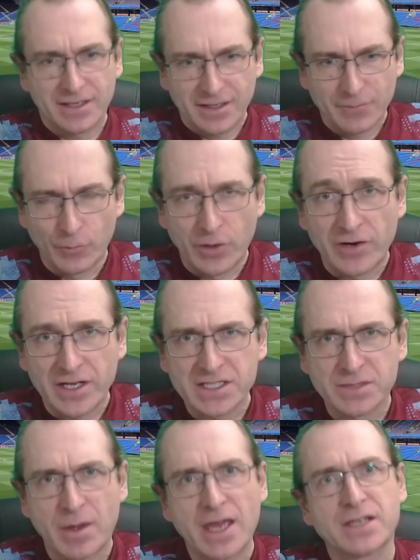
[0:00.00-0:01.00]
were
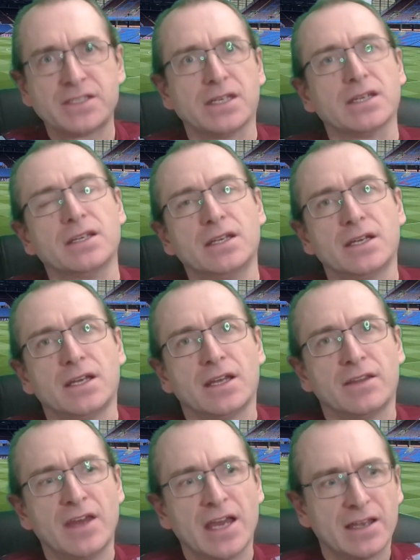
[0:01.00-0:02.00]
expecting.
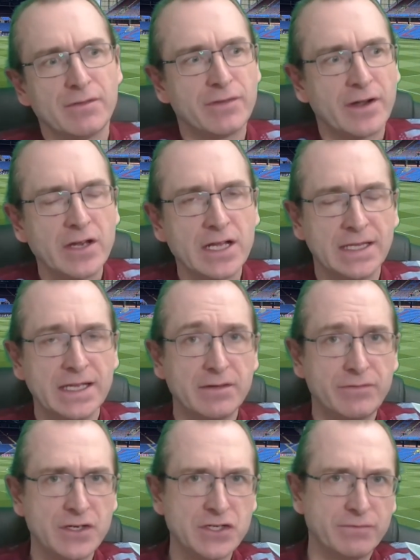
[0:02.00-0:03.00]
They had a very clear
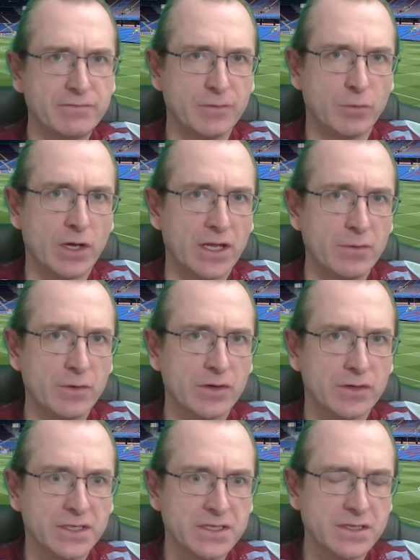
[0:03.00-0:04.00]
vision for what they were
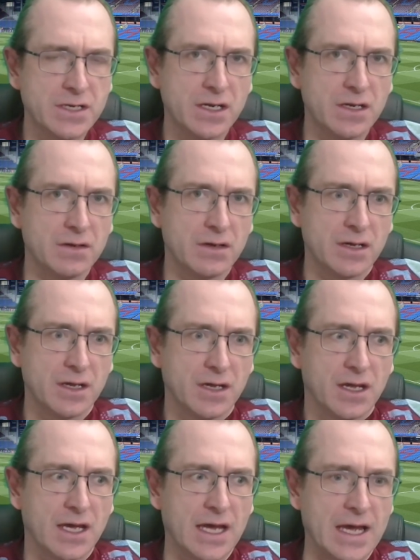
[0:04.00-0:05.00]
going to do.
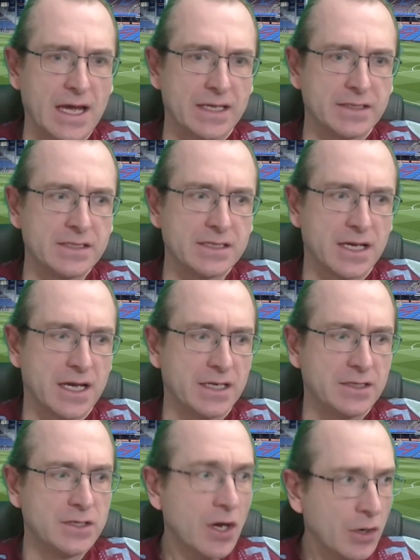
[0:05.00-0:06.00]
And I
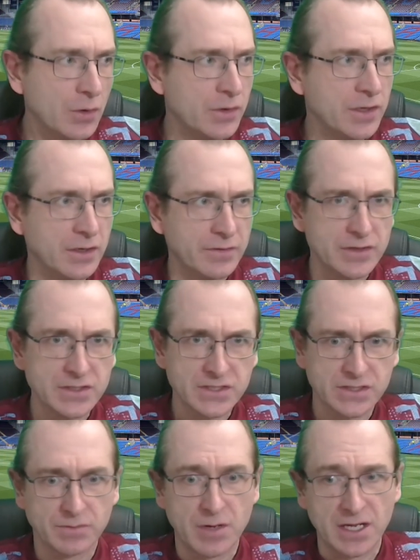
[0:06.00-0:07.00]
know that over the
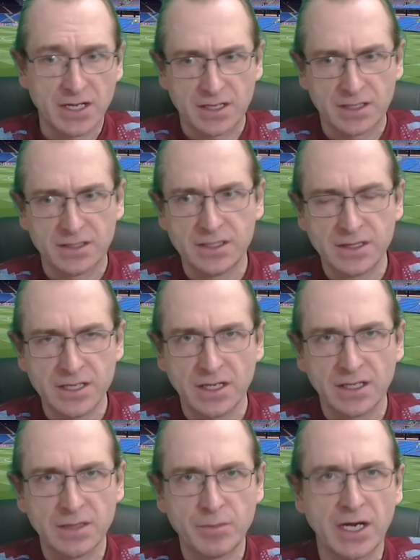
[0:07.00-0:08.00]
summer and in the
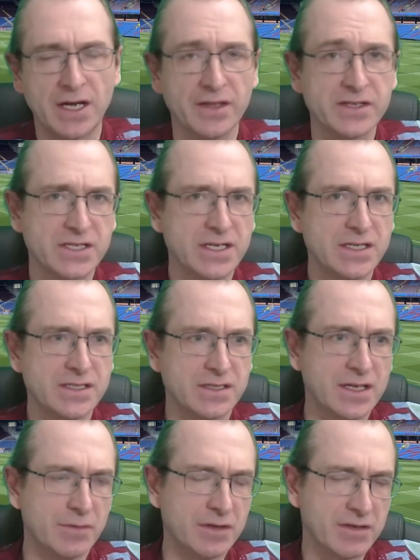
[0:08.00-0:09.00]
early part of the season,
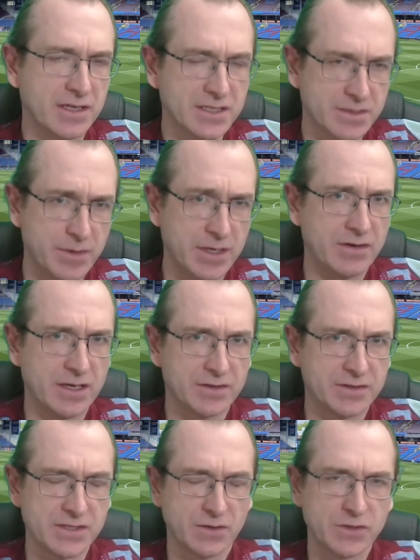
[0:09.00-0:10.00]
there were things appearing
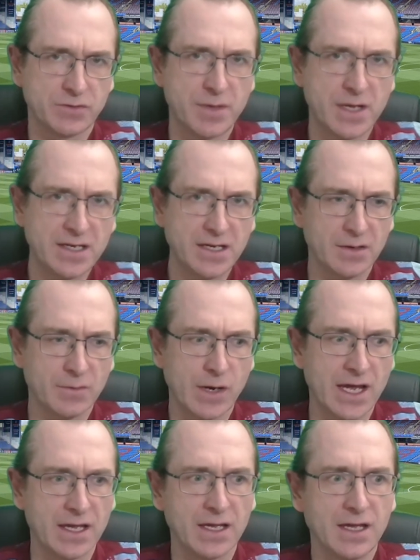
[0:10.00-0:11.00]
on social media
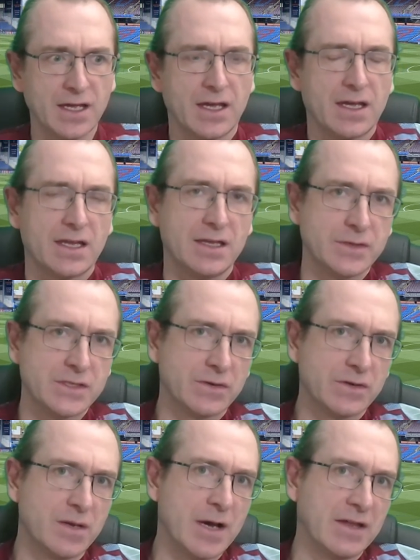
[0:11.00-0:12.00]
where they were
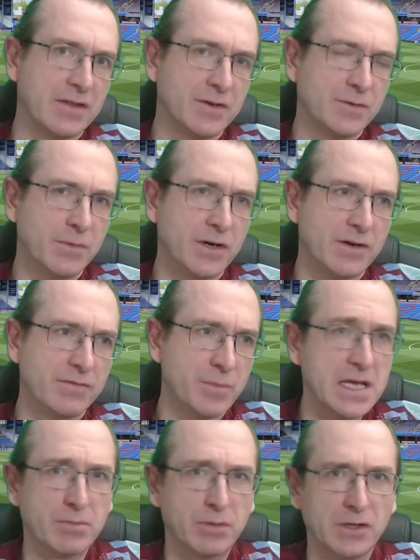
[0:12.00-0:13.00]
talking about the number of
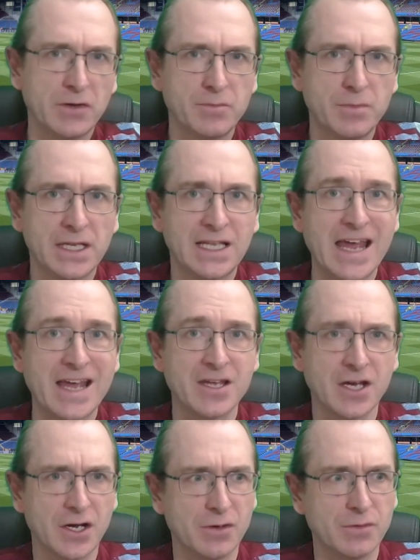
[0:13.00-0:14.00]
people who'd been let
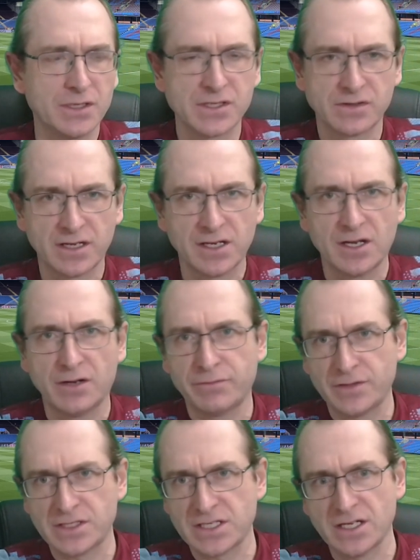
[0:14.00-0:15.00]
go. We're talking, you know,
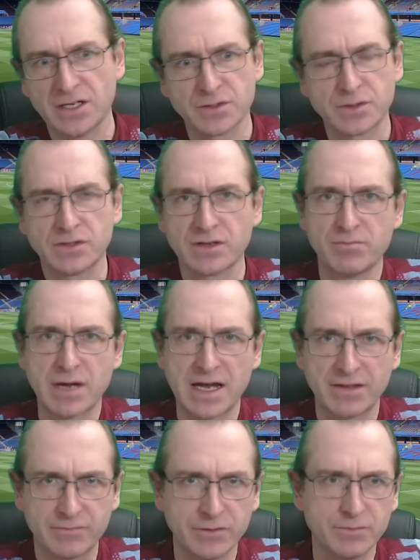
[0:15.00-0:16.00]
physios, we're
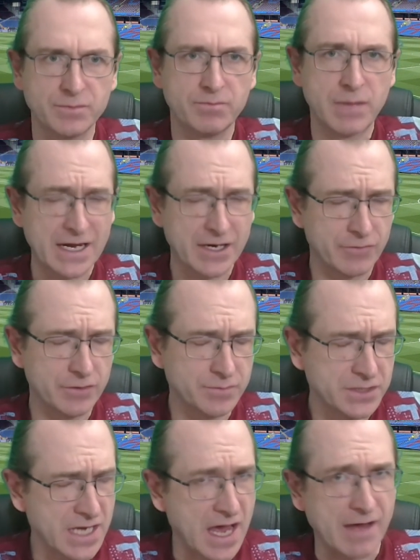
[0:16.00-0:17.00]
talking backroom
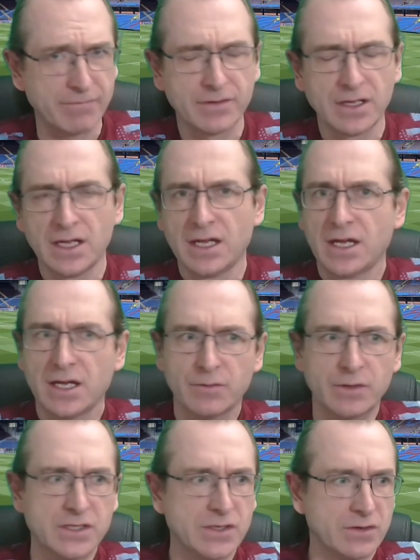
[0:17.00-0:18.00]
staff,
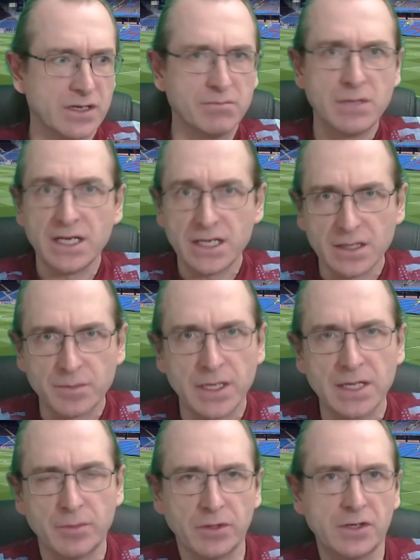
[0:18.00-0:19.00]
we're talking media
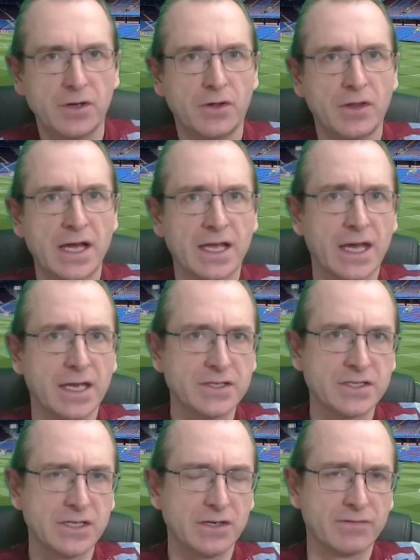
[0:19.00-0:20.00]
people and all that kind of
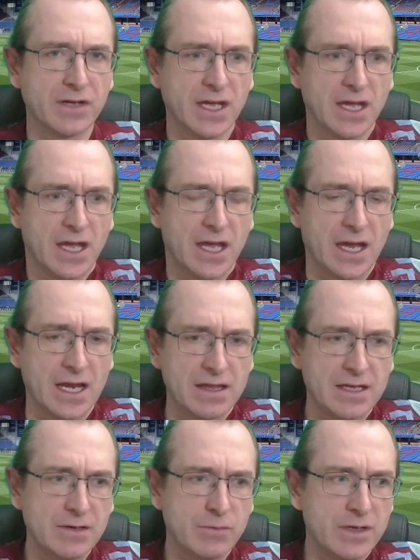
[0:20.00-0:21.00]
stuff. And I
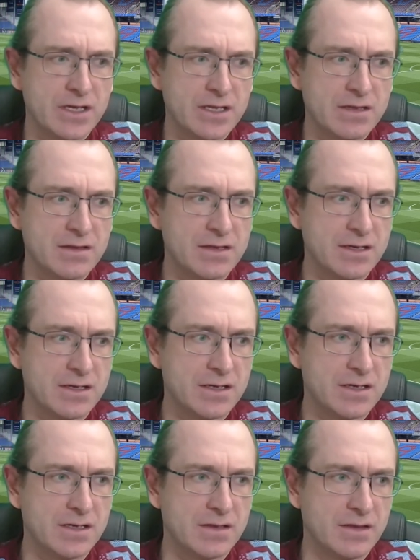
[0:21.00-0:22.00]
think with
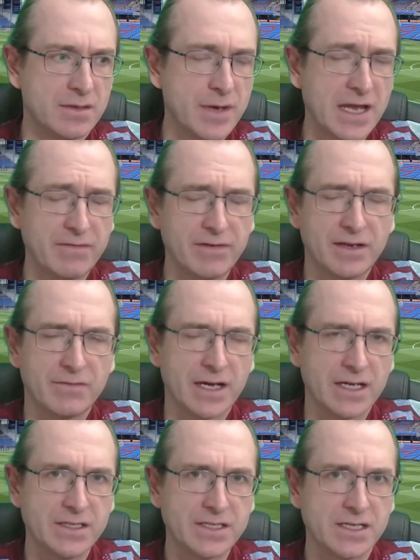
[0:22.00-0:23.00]
the benefit of
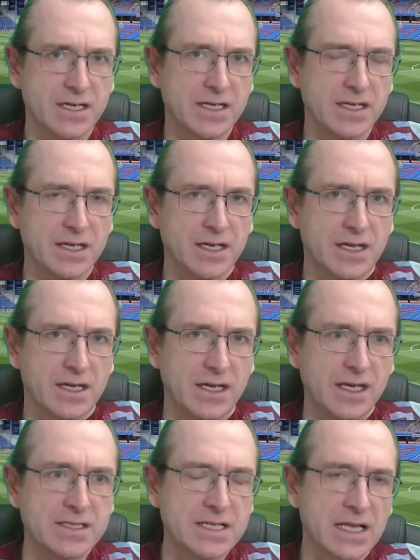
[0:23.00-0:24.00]
hindsight,
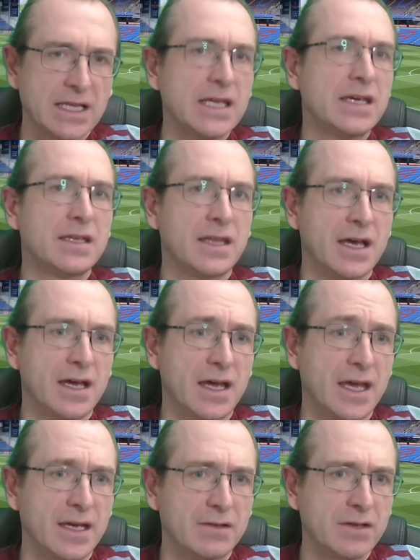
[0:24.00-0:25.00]
it's clear that
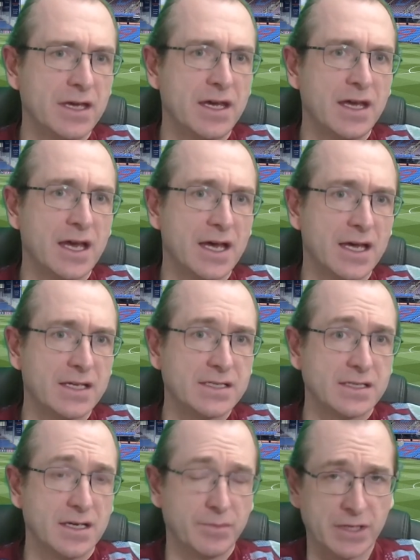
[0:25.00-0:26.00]
ALK had
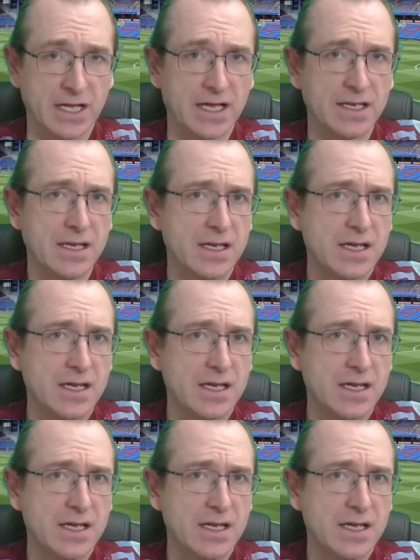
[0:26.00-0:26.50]
a plan